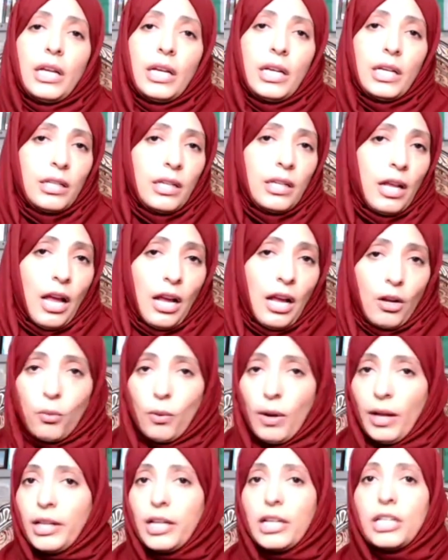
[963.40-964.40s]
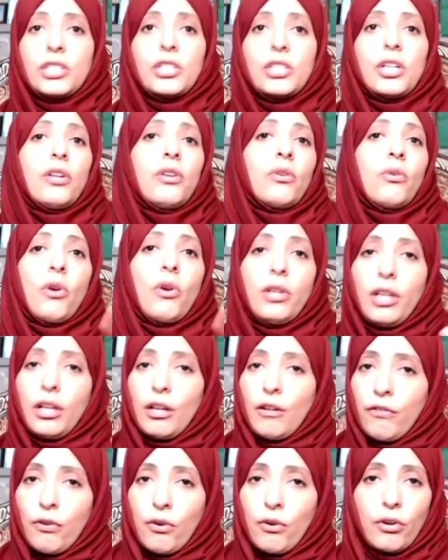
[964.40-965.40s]
in a coalition
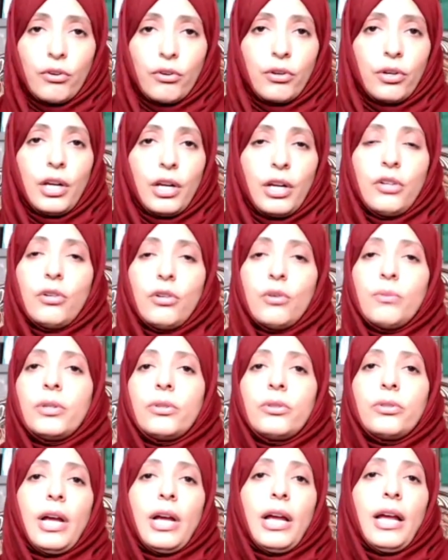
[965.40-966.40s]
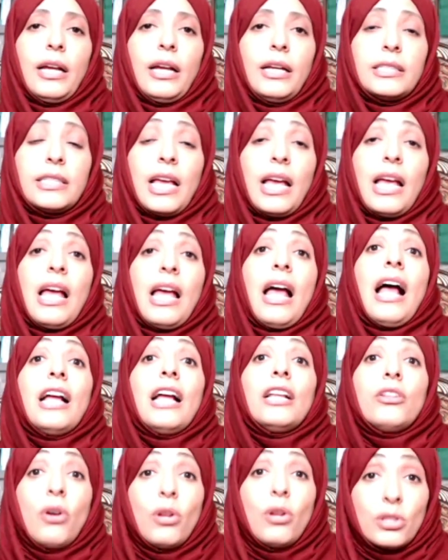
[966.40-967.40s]
calling for human rights,
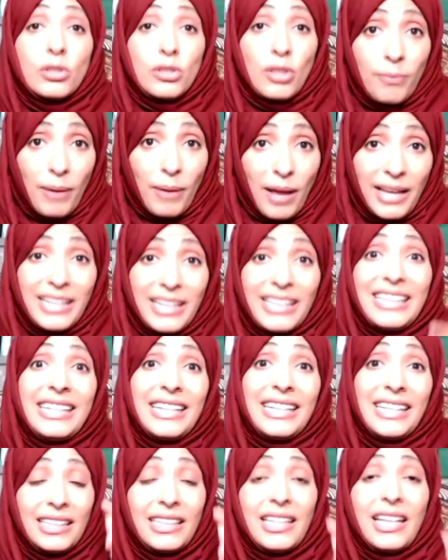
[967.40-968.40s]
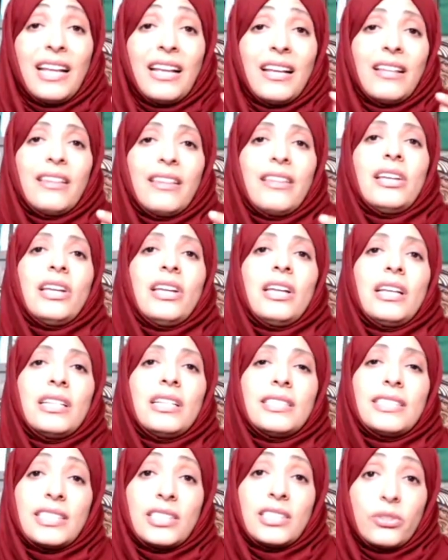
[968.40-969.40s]
and also by leading
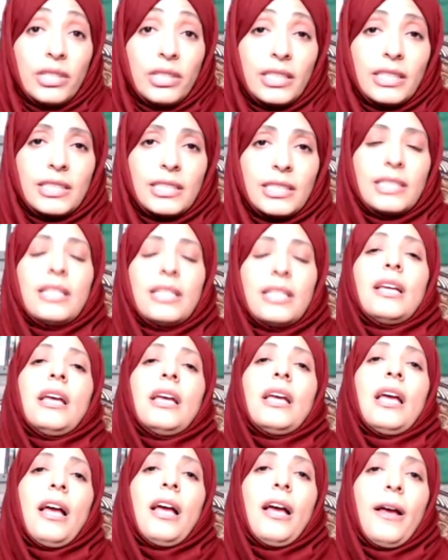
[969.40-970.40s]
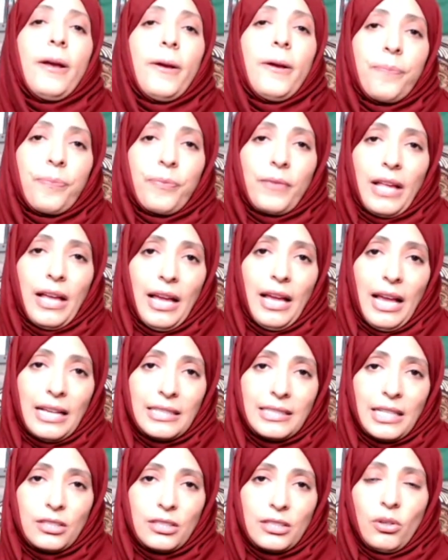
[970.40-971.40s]
the streets,
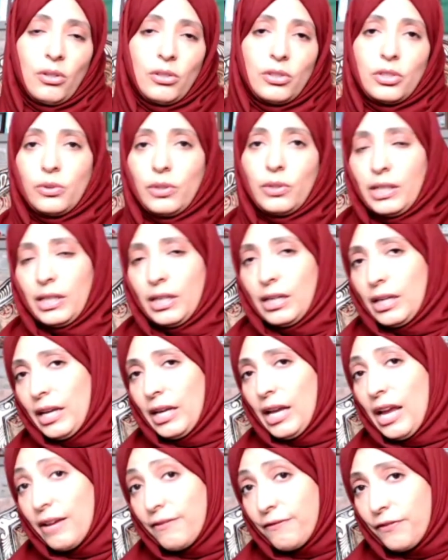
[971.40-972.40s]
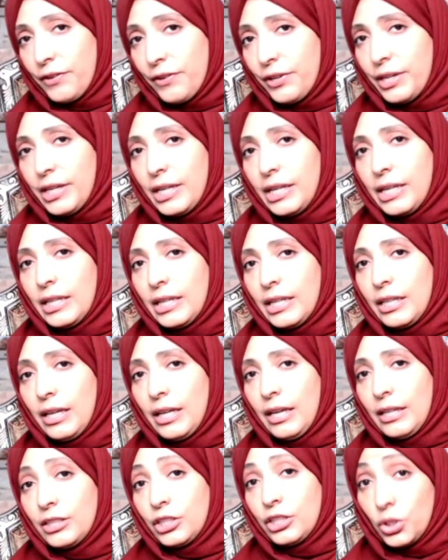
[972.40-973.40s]
as I told you, every
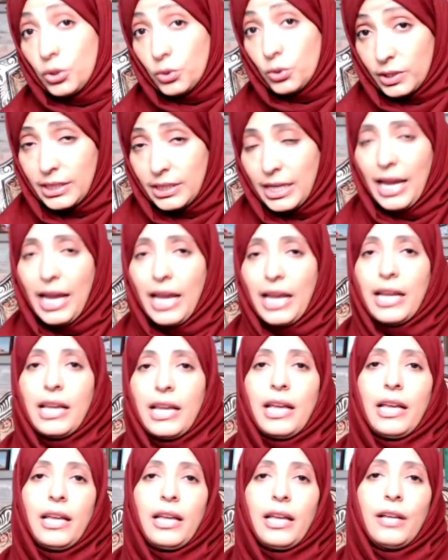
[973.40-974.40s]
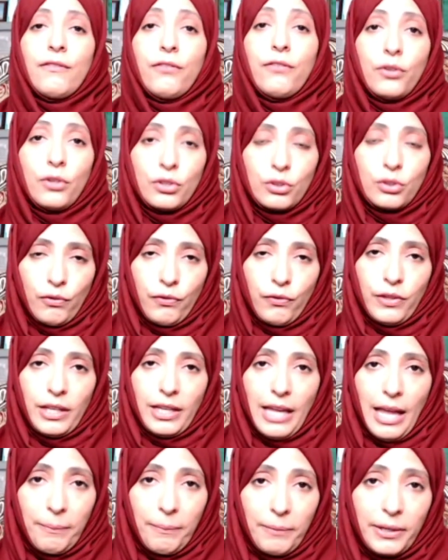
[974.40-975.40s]
Tuesday in front of the
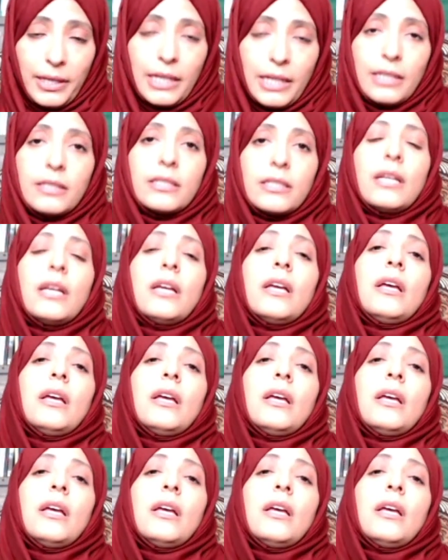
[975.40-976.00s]
cabinet.